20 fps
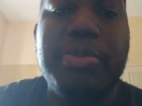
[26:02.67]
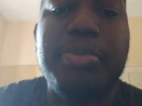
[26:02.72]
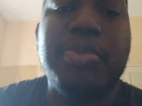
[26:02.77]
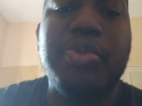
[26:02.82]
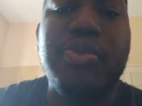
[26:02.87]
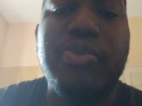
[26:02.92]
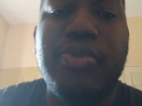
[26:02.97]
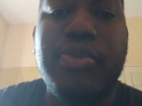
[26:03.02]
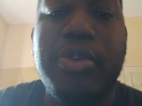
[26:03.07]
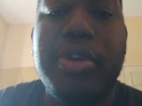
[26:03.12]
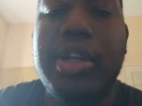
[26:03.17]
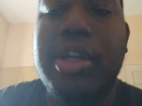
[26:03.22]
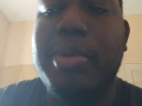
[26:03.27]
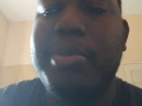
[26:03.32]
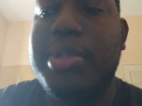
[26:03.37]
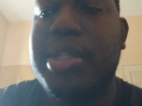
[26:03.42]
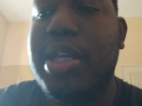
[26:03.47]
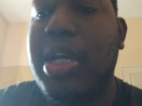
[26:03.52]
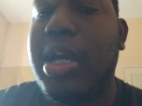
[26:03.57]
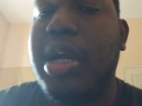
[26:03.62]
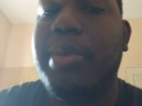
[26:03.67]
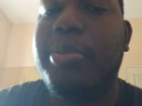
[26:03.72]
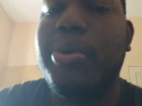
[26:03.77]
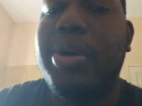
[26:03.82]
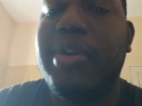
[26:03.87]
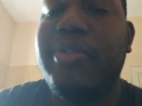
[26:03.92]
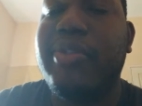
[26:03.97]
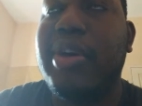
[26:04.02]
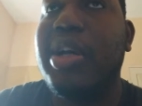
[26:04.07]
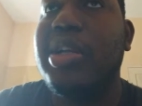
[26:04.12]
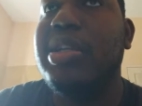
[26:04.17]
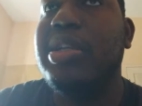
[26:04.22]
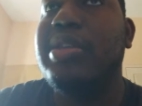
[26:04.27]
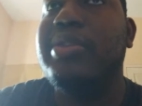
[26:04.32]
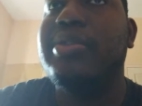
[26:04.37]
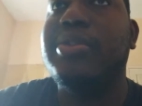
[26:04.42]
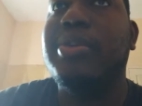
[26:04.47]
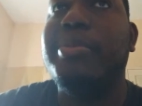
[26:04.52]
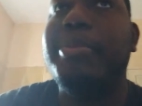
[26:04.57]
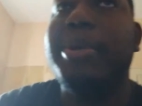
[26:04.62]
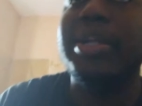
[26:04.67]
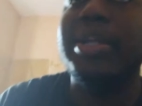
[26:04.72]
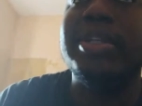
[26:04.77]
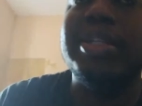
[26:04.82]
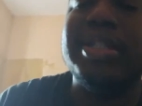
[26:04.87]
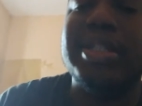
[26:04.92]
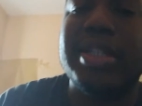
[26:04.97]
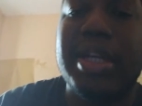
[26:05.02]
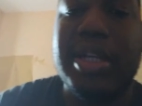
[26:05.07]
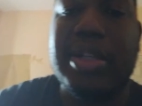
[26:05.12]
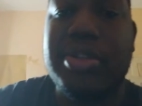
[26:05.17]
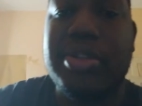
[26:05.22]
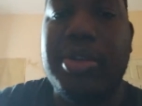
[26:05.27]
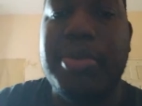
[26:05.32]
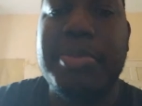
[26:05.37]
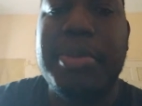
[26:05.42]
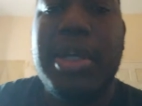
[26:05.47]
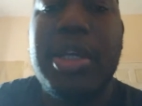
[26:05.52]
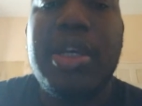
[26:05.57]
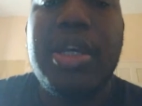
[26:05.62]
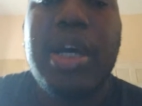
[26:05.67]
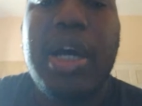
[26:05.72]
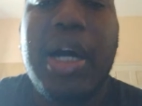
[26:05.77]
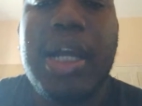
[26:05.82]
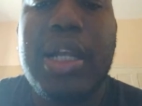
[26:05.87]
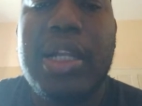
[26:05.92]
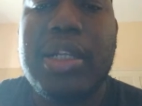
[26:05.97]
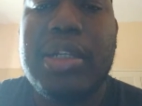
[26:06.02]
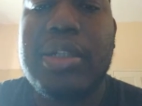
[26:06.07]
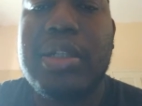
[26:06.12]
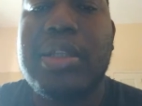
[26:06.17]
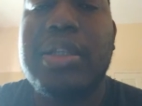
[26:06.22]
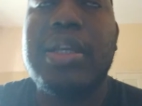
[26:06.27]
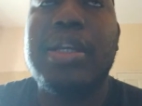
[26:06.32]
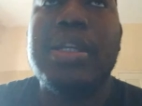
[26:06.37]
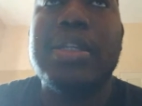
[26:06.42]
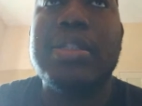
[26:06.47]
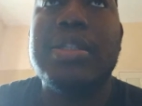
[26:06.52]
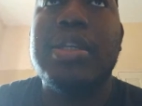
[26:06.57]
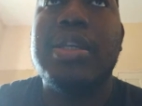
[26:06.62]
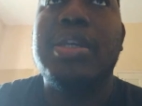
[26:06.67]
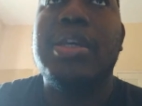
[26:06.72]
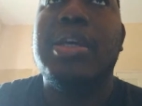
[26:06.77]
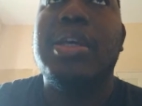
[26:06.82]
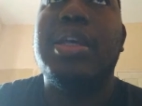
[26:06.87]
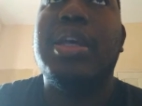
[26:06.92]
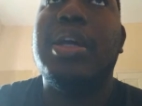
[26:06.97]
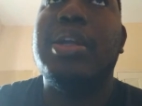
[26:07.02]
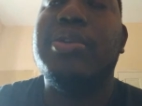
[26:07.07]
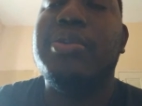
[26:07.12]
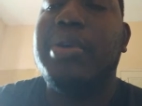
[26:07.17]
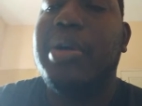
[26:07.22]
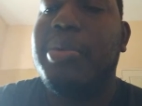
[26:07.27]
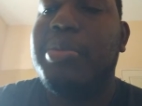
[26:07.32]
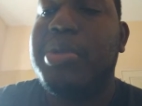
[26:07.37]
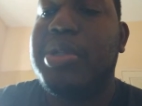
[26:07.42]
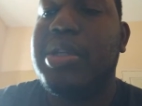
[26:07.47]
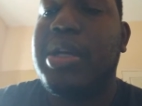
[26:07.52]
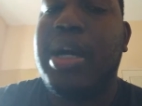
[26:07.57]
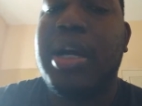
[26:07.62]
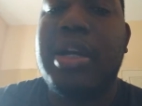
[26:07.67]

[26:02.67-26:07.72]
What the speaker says: groove going, and I say, I might have add in some melodies or some other little things, or